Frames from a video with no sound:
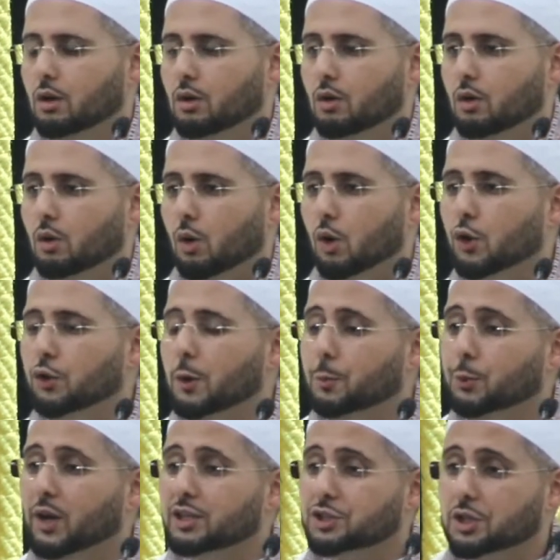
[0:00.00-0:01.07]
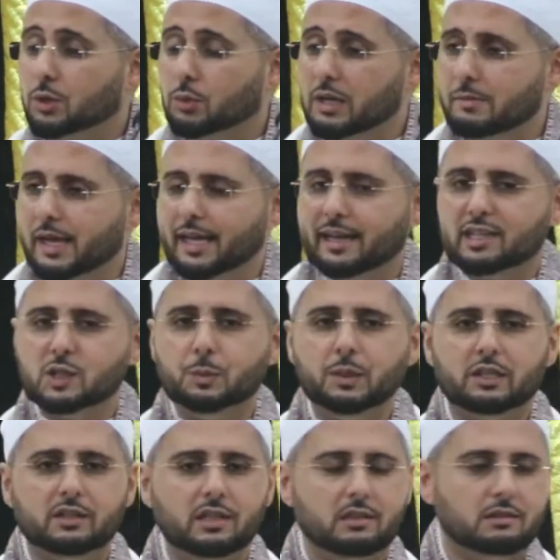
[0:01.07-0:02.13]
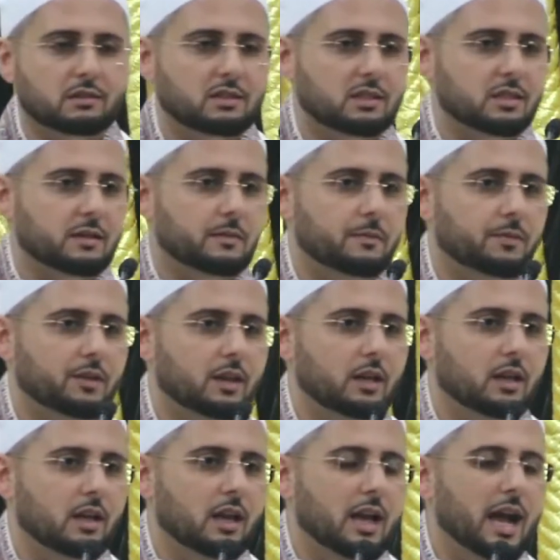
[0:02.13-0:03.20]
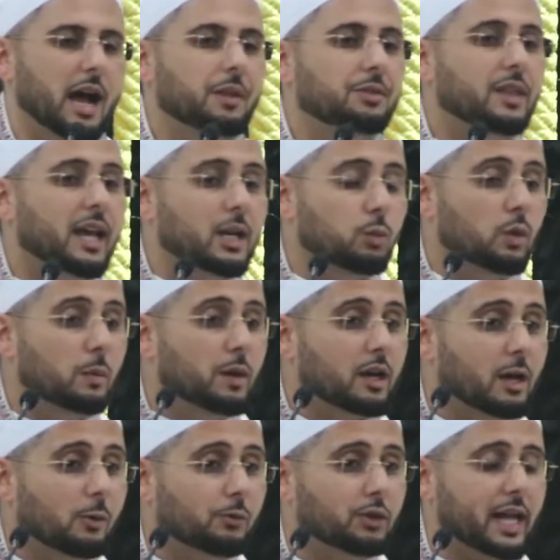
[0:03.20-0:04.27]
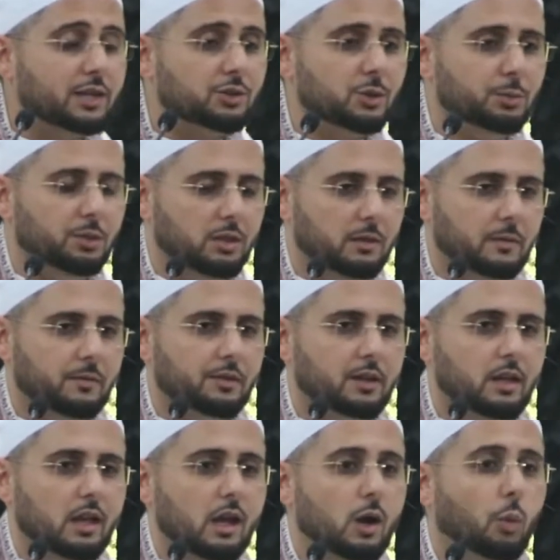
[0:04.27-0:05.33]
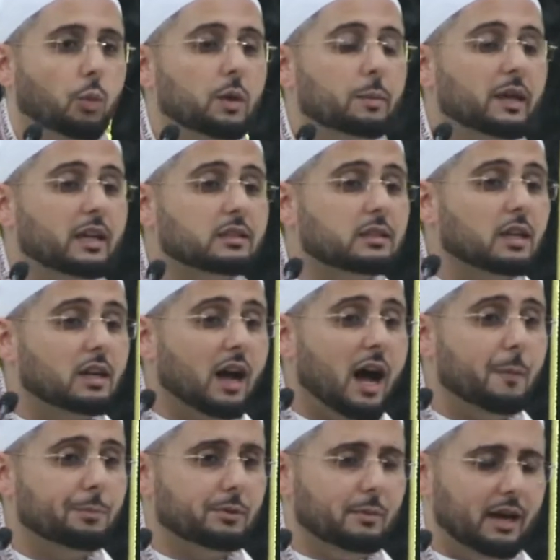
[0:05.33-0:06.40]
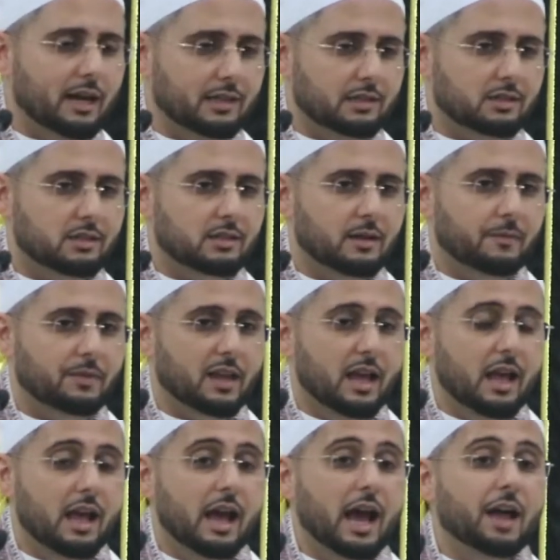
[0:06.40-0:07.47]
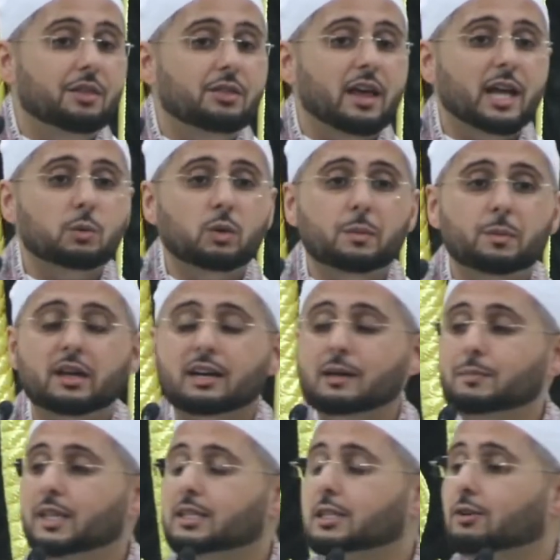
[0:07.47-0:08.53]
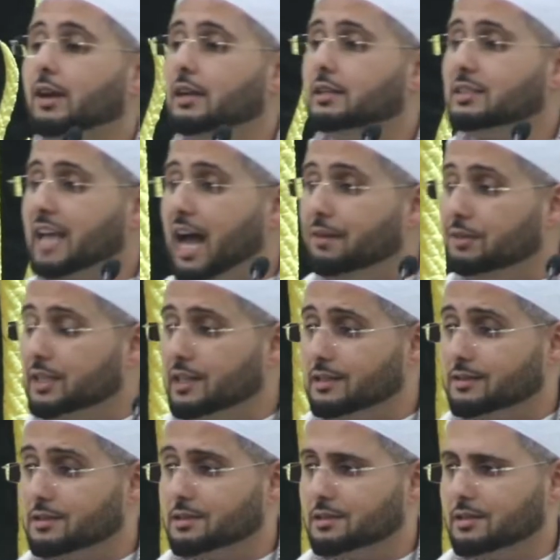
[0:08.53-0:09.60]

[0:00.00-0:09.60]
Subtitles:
or the pressure we may experience. And then we become flexible. We begin to compromise. And then we become its greatest advocates,